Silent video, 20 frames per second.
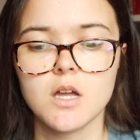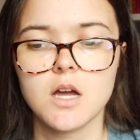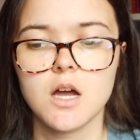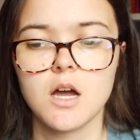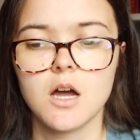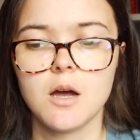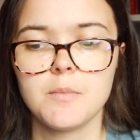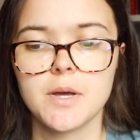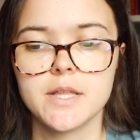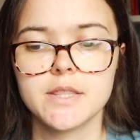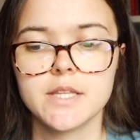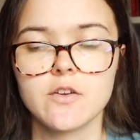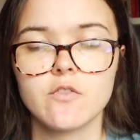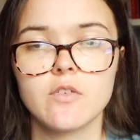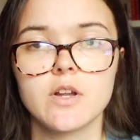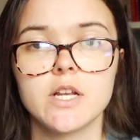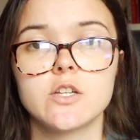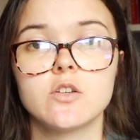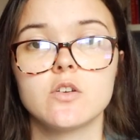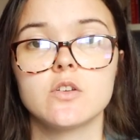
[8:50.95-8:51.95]
Um, and they're
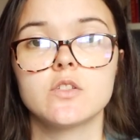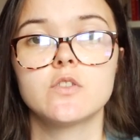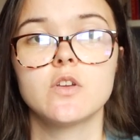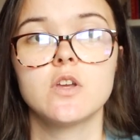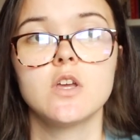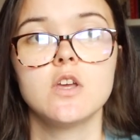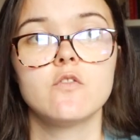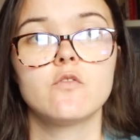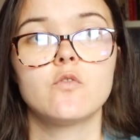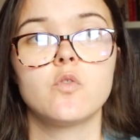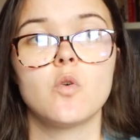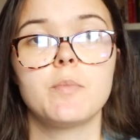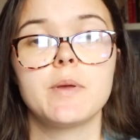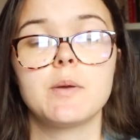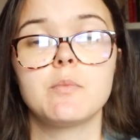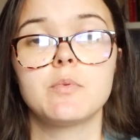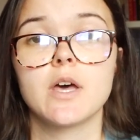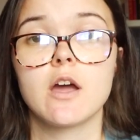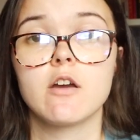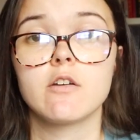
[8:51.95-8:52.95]
really good for
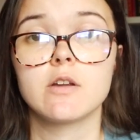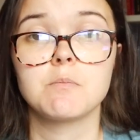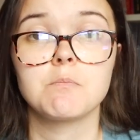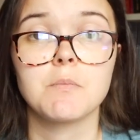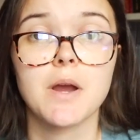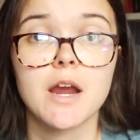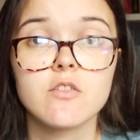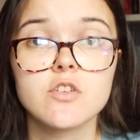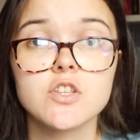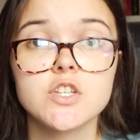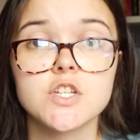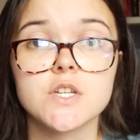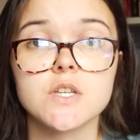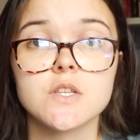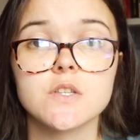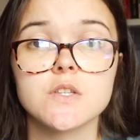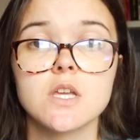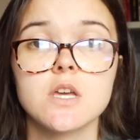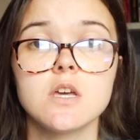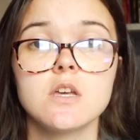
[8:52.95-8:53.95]
people that are in
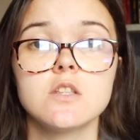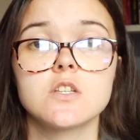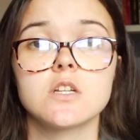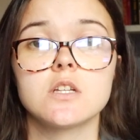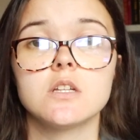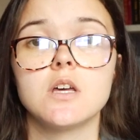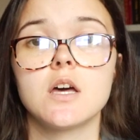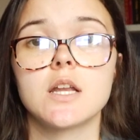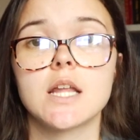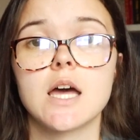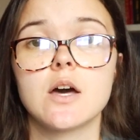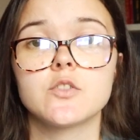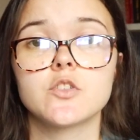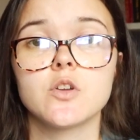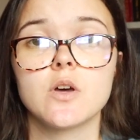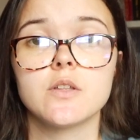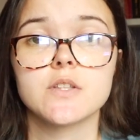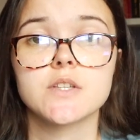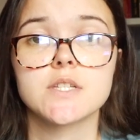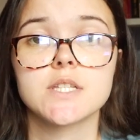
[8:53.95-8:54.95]
marriages to learn how
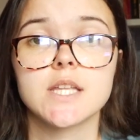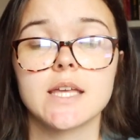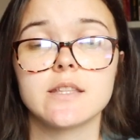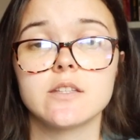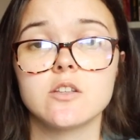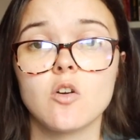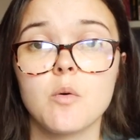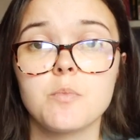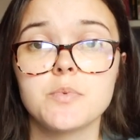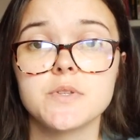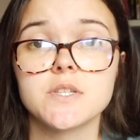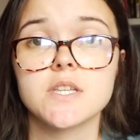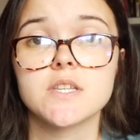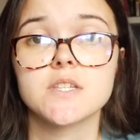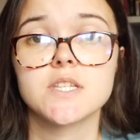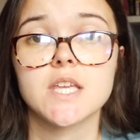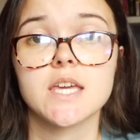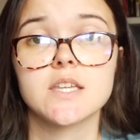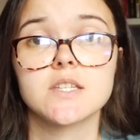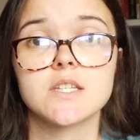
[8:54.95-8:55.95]
to understand the opposite
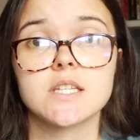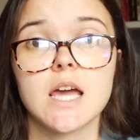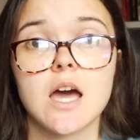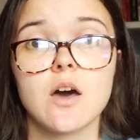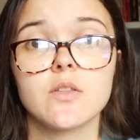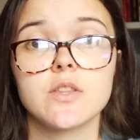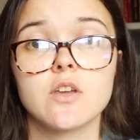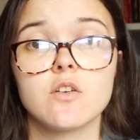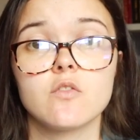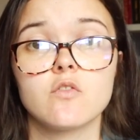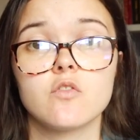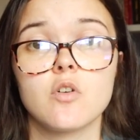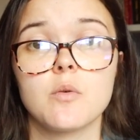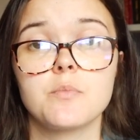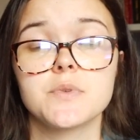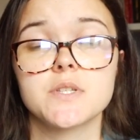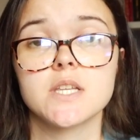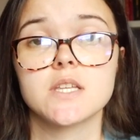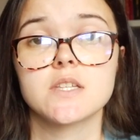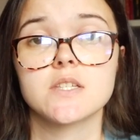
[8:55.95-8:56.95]
sex and how the other
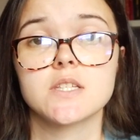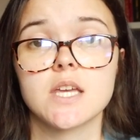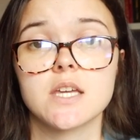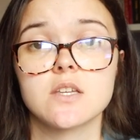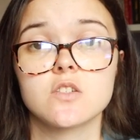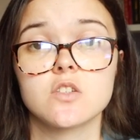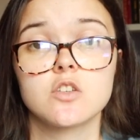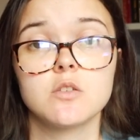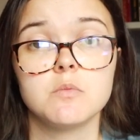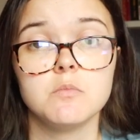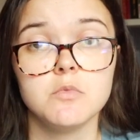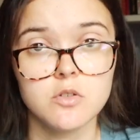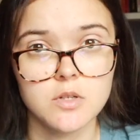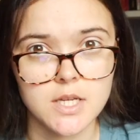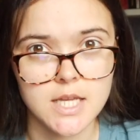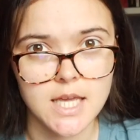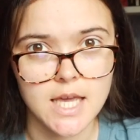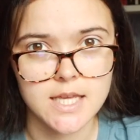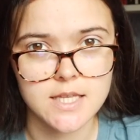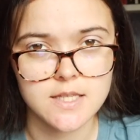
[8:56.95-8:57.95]
opposite sex
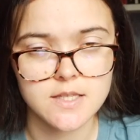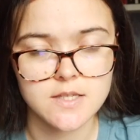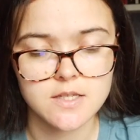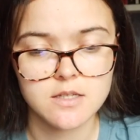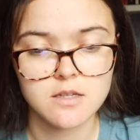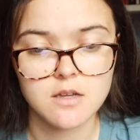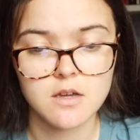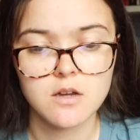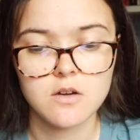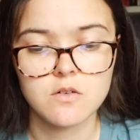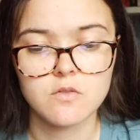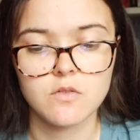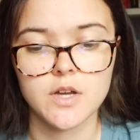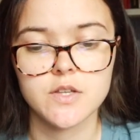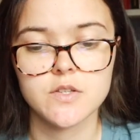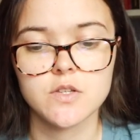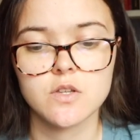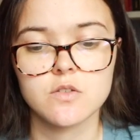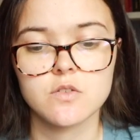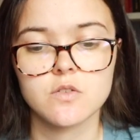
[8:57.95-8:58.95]
communicates
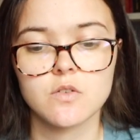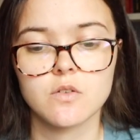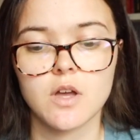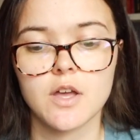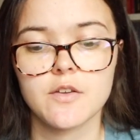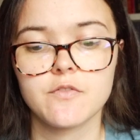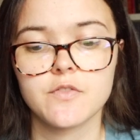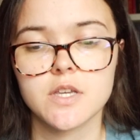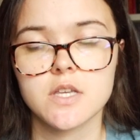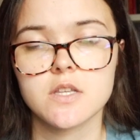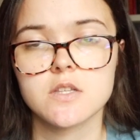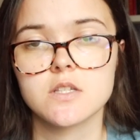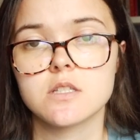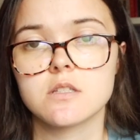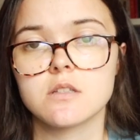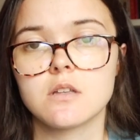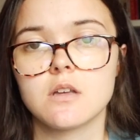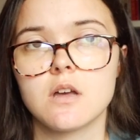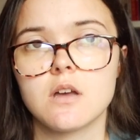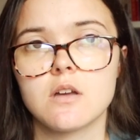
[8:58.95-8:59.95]
Right, so I think it's
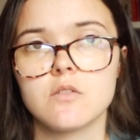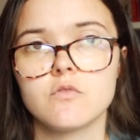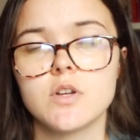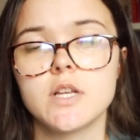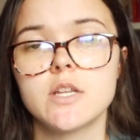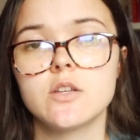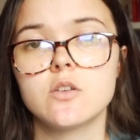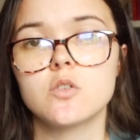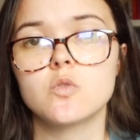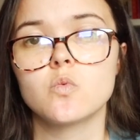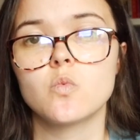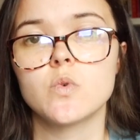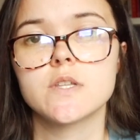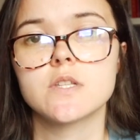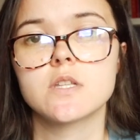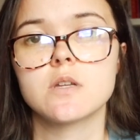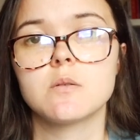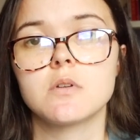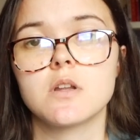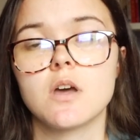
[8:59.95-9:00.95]
uh, really good
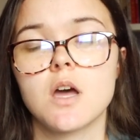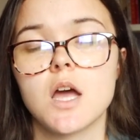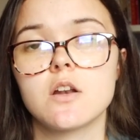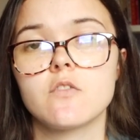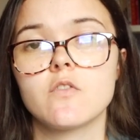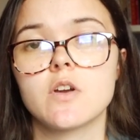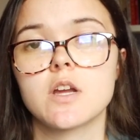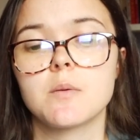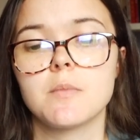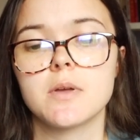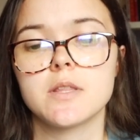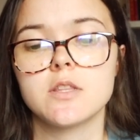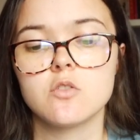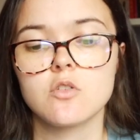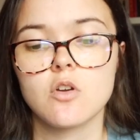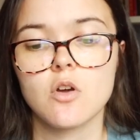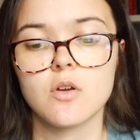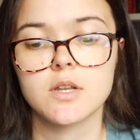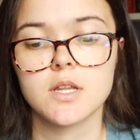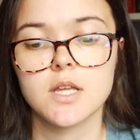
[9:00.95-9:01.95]
wisdom, and I highly recommend that you
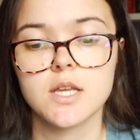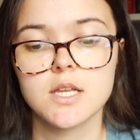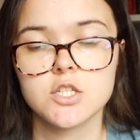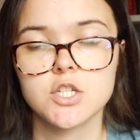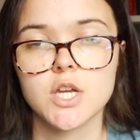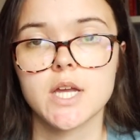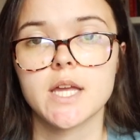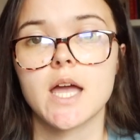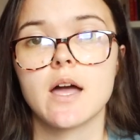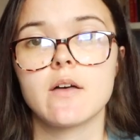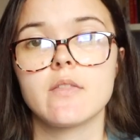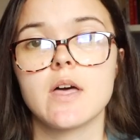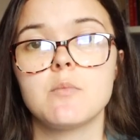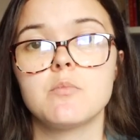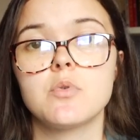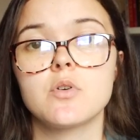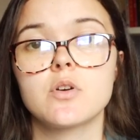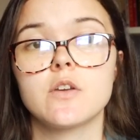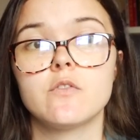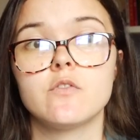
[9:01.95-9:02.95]
go and check out that
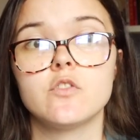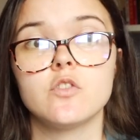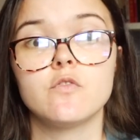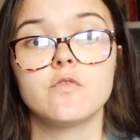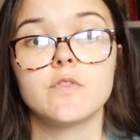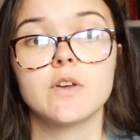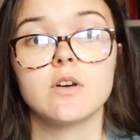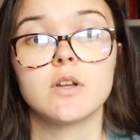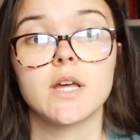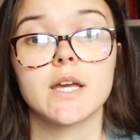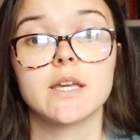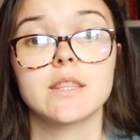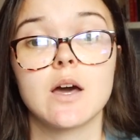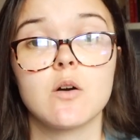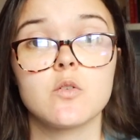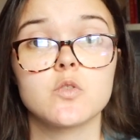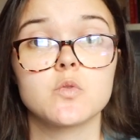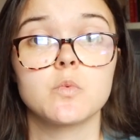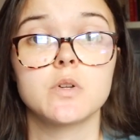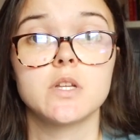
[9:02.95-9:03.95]
book if you feel like
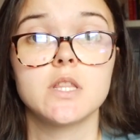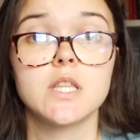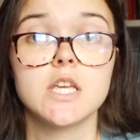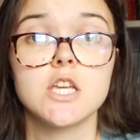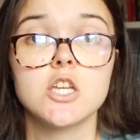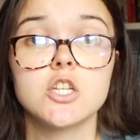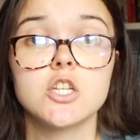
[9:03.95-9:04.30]
that was one of the